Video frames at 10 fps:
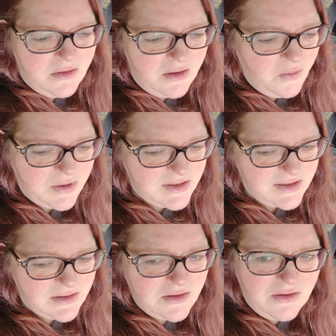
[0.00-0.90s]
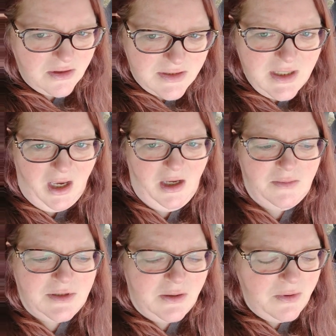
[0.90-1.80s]
There was good
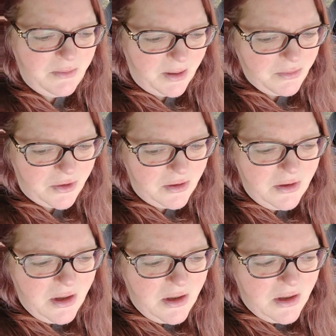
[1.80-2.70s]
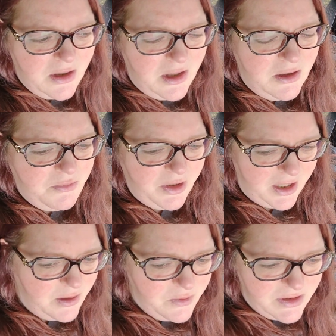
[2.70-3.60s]
times. I remember him
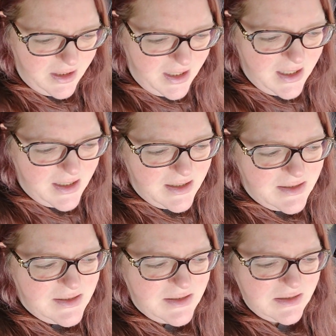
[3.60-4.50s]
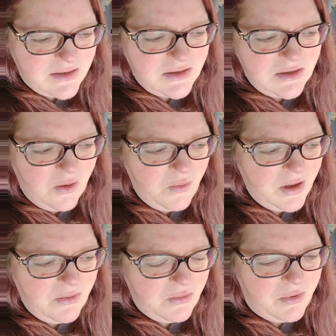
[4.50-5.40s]
playing with the kids, and
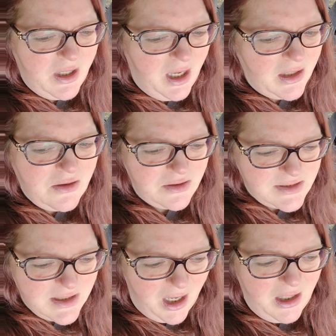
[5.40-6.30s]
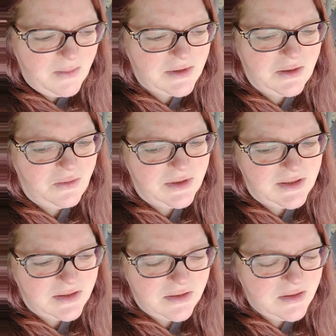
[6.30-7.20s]
we had good times.
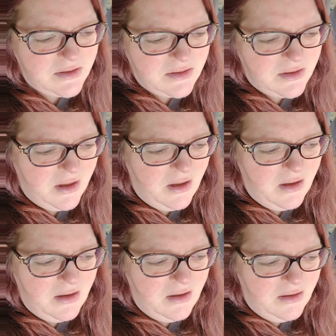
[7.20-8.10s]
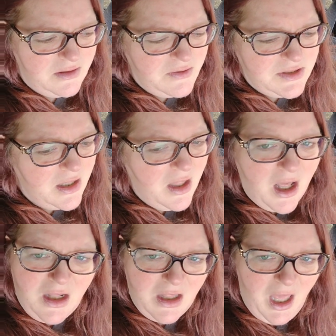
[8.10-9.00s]
There's a
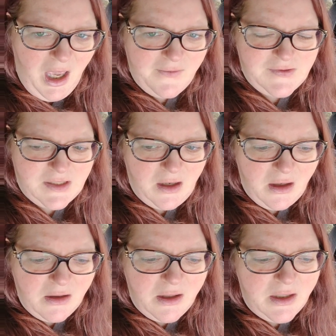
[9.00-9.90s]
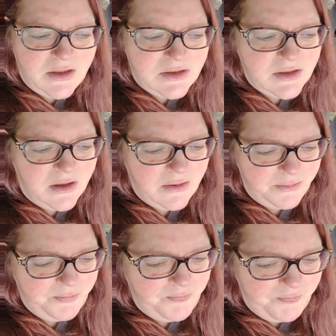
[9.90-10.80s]
lot of laughs there, and